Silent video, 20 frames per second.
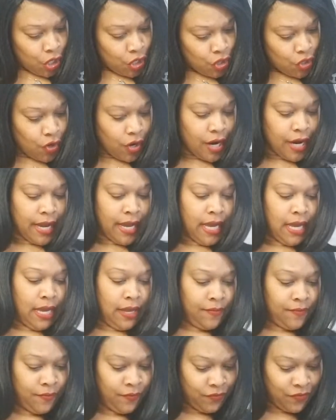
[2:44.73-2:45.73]

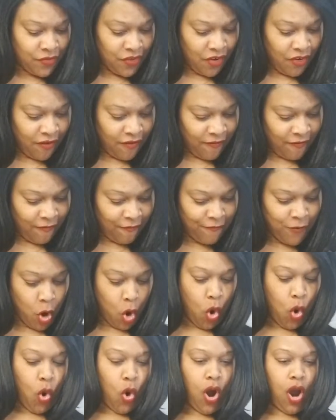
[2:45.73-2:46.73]
three,
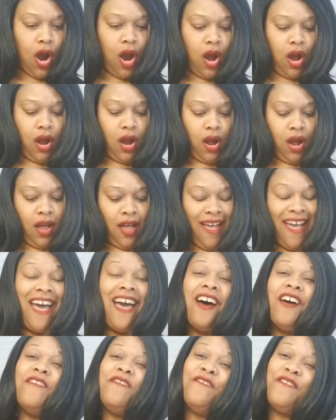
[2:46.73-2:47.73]
four,
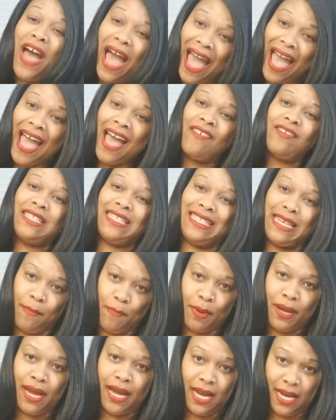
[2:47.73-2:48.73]
five
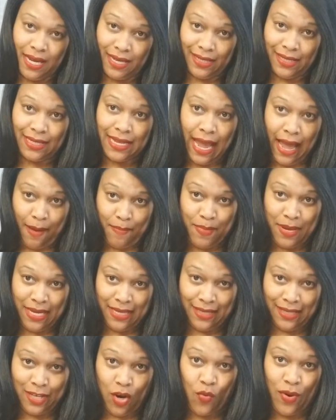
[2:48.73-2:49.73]
sipping cuss
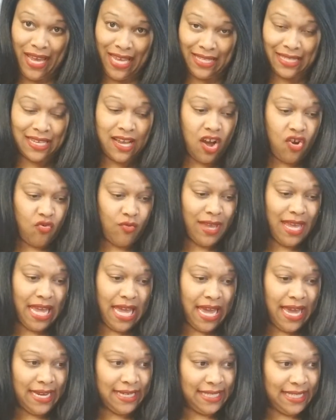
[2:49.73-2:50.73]
topics. So it's gonna
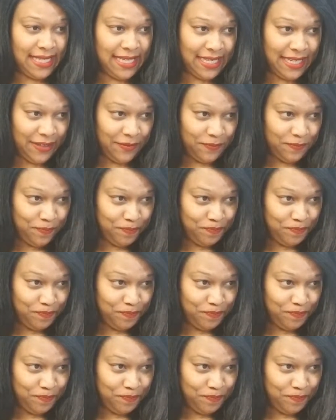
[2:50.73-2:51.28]
get